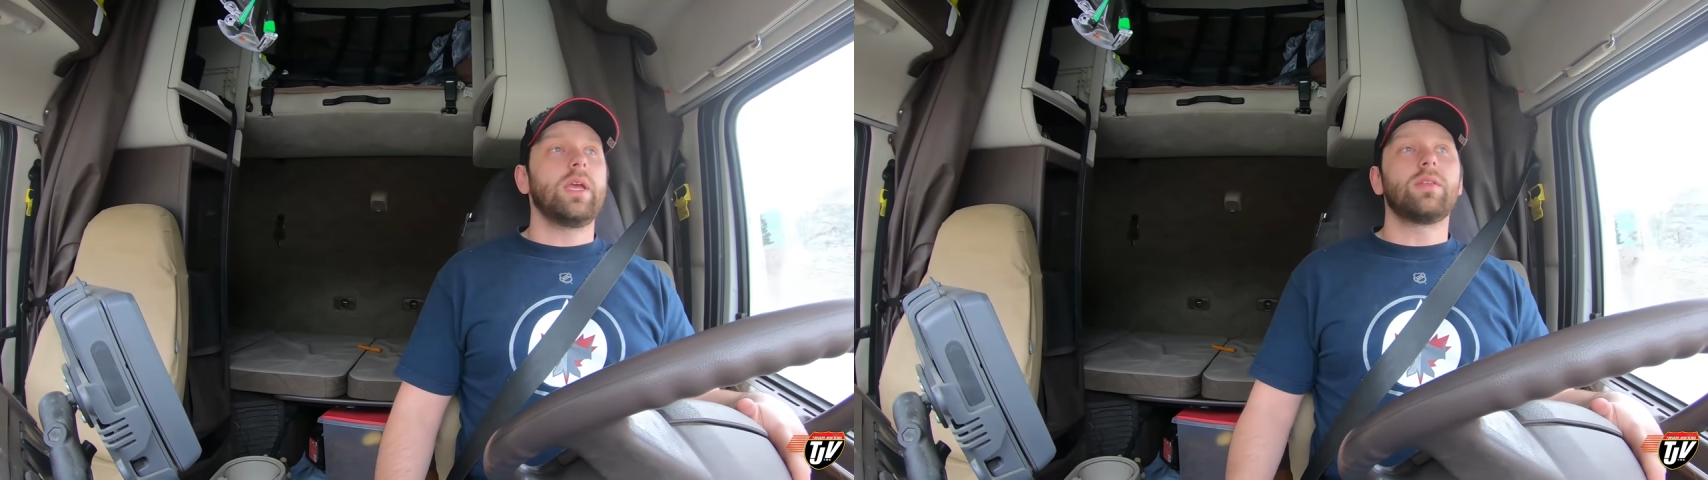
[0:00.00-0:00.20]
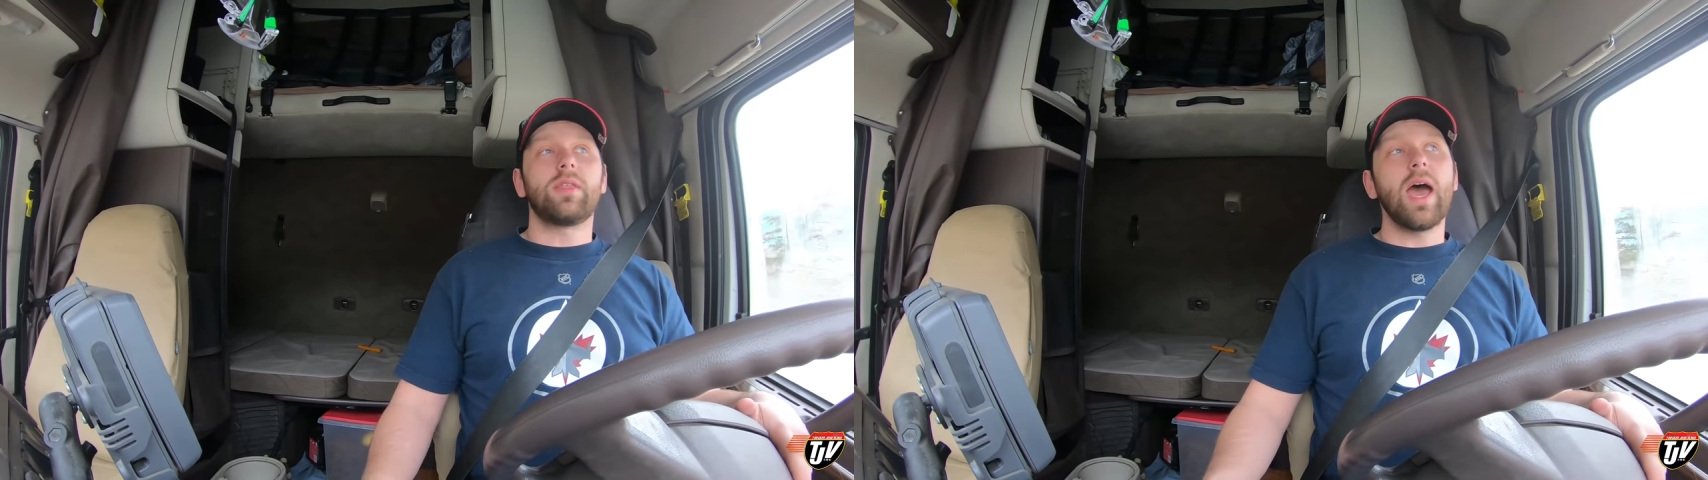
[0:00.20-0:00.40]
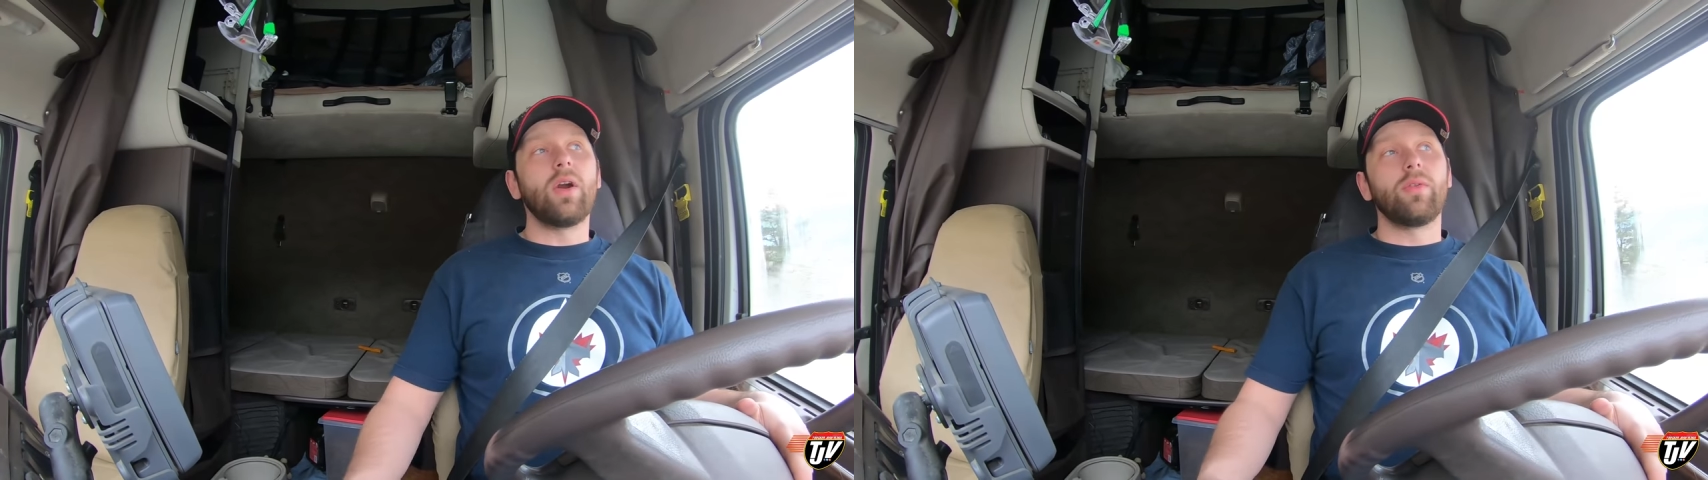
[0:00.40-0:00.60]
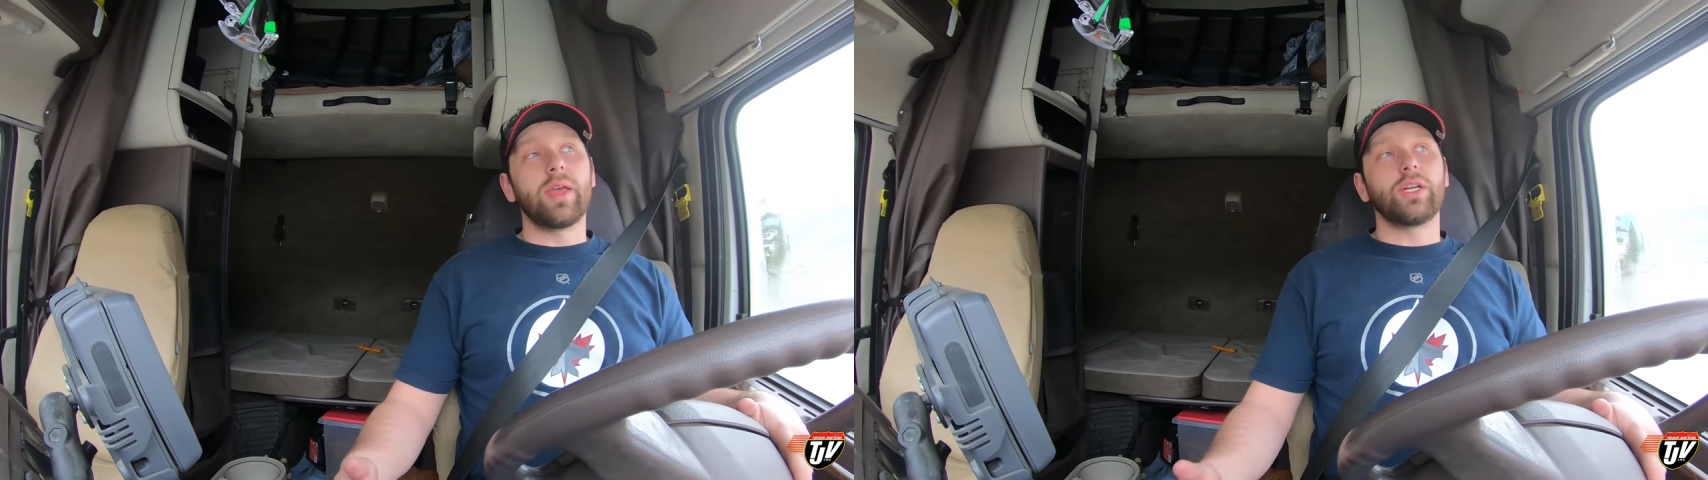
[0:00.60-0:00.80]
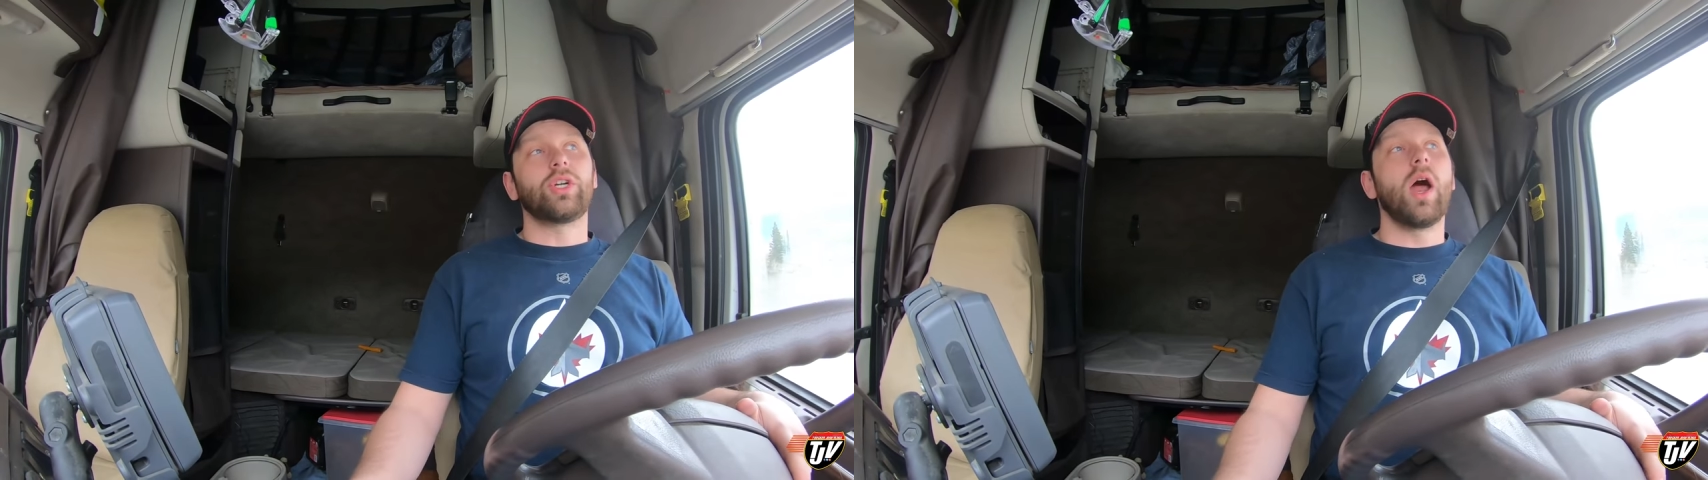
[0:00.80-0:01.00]
Either that or
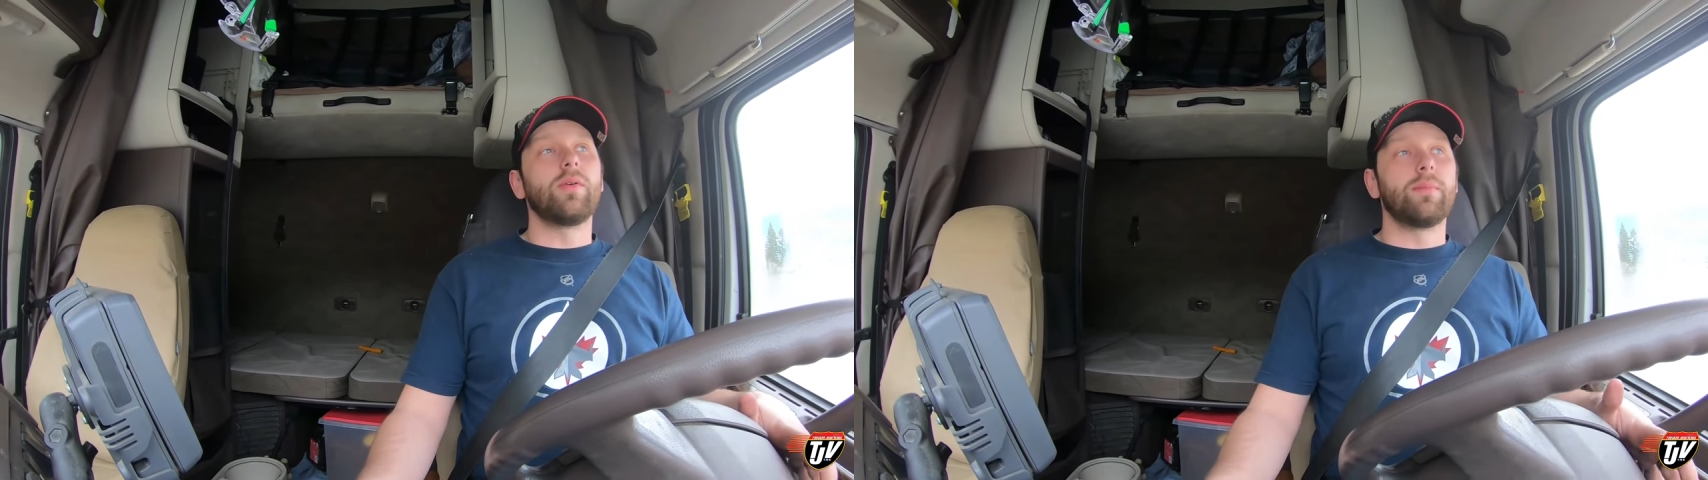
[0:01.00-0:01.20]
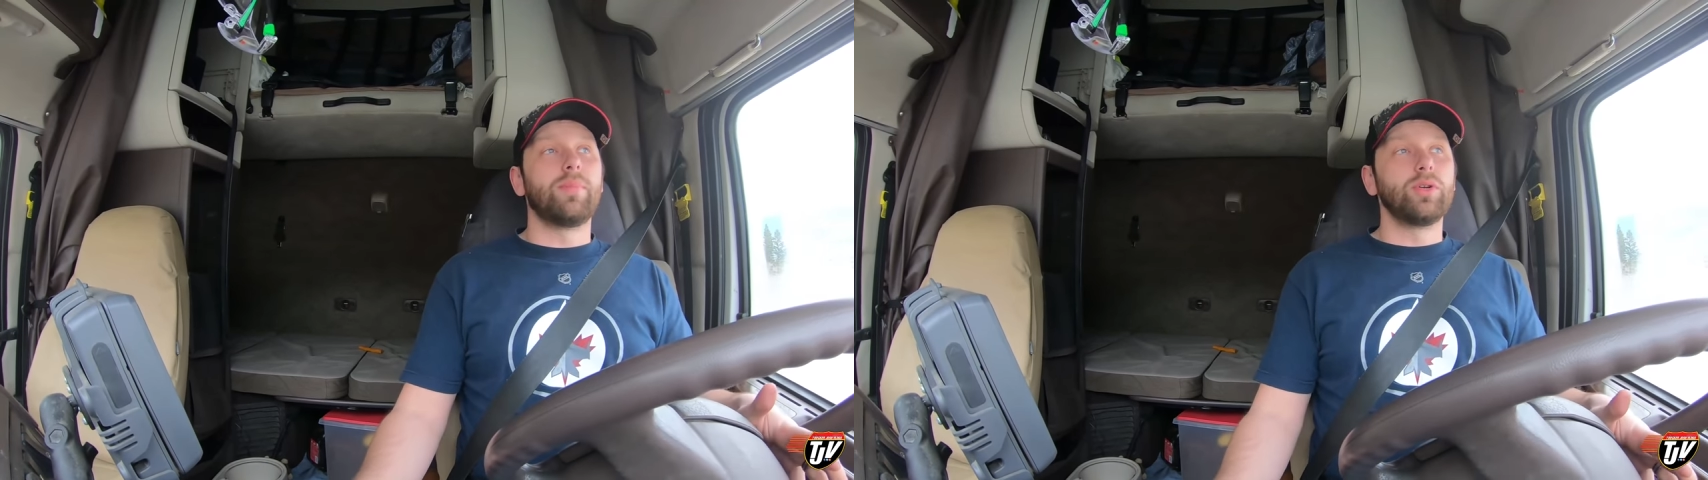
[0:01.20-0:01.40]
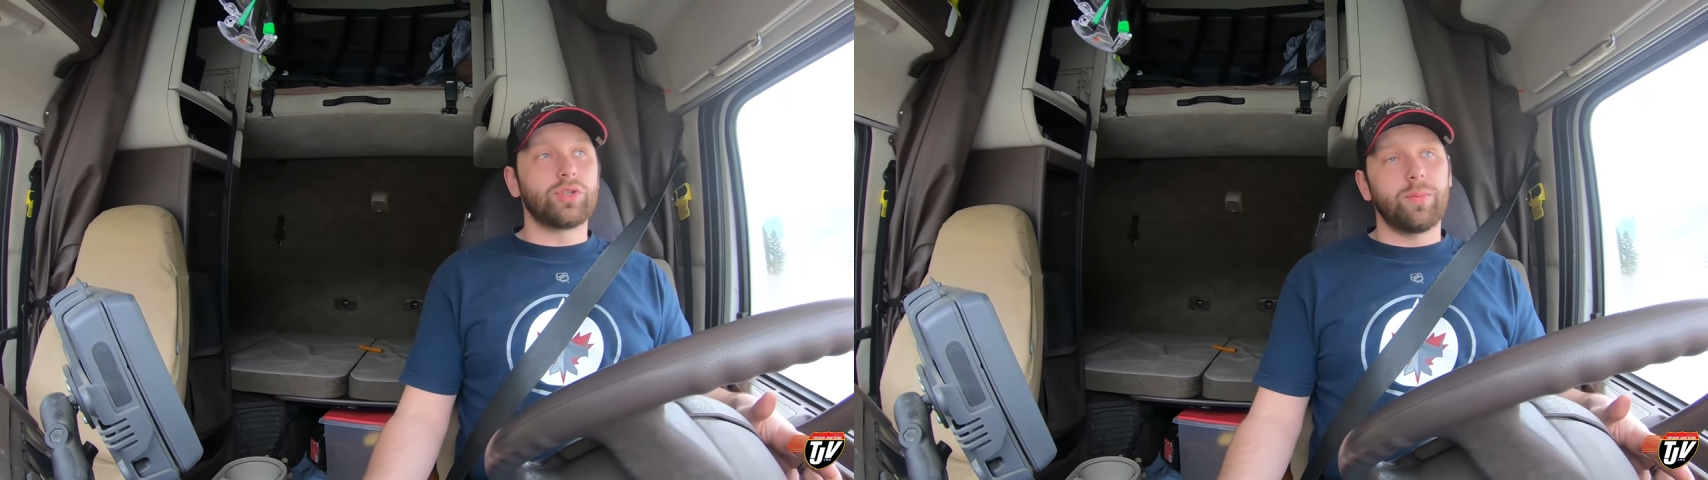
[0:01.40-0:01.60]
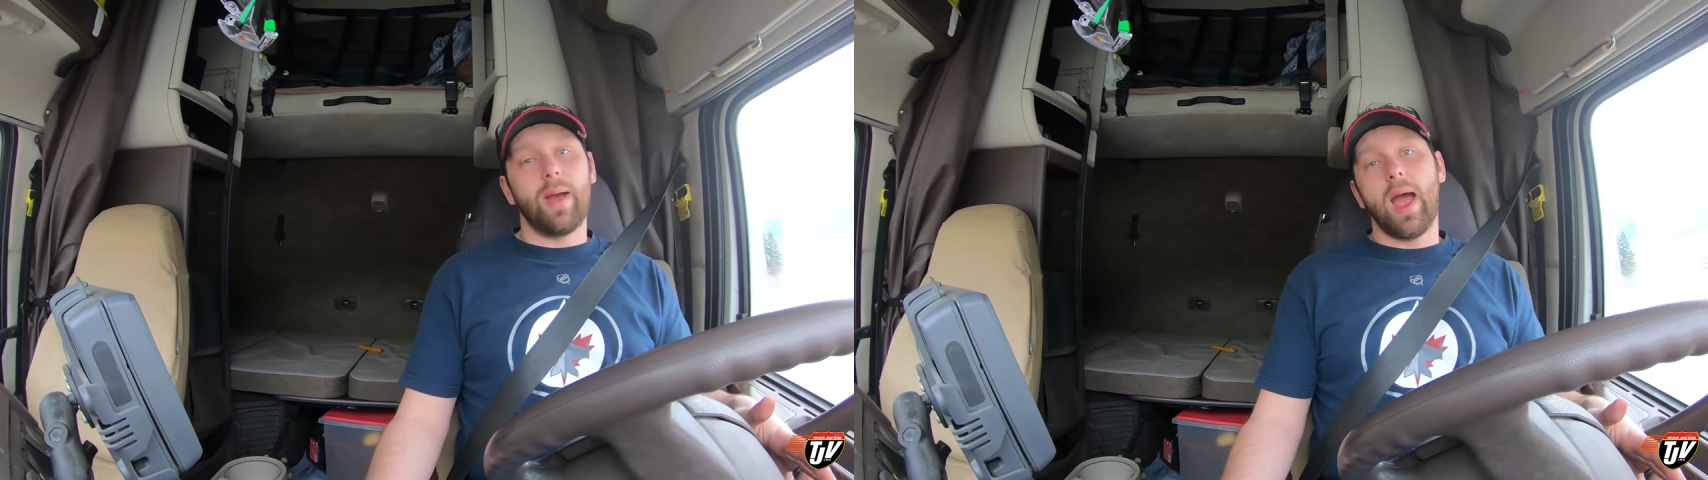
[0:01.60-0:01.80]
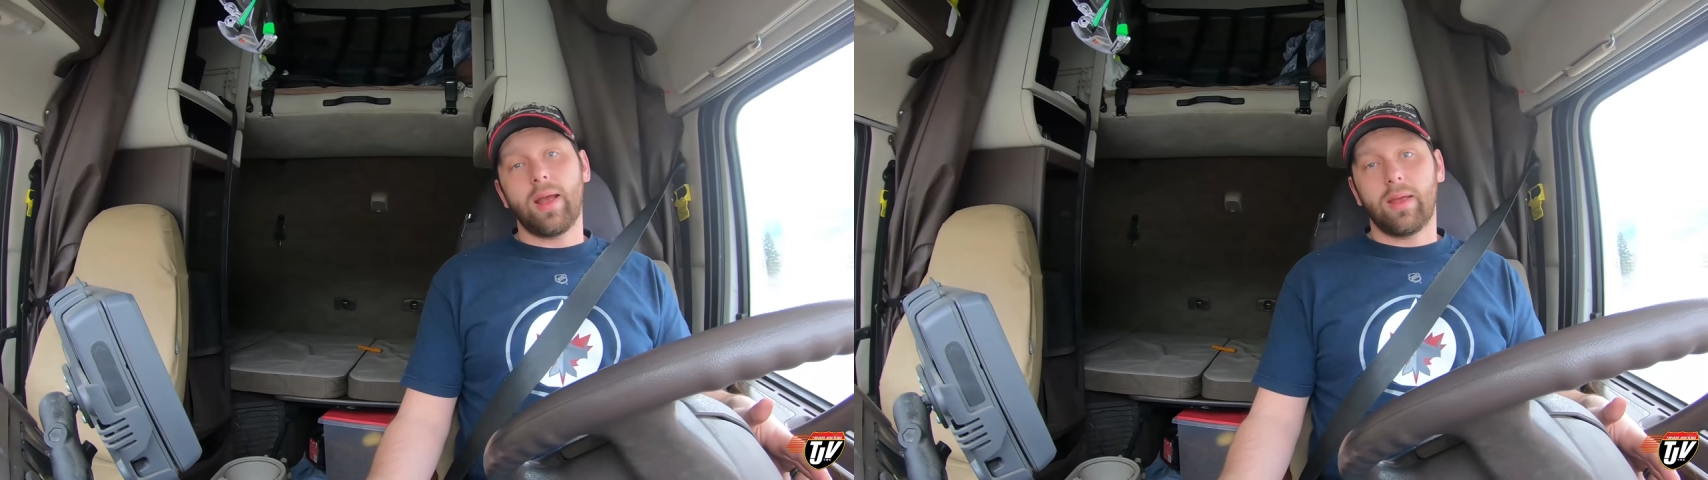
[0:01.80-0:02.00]
they can try with a booster
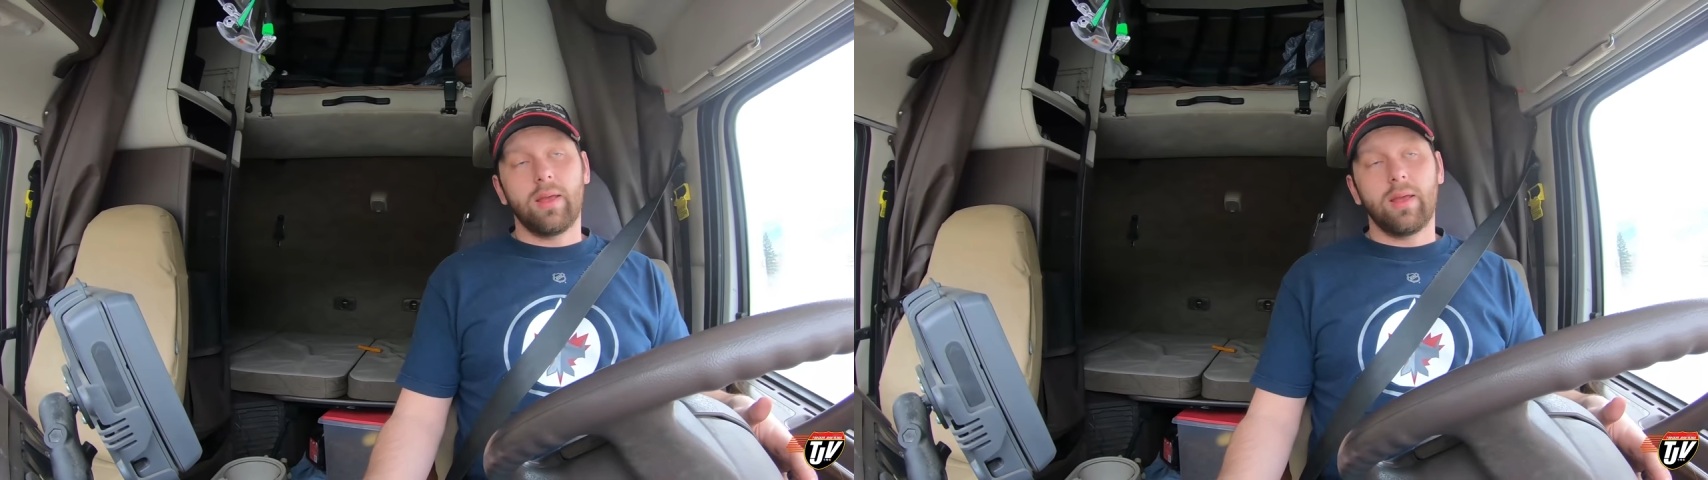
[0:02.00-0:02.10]
pack.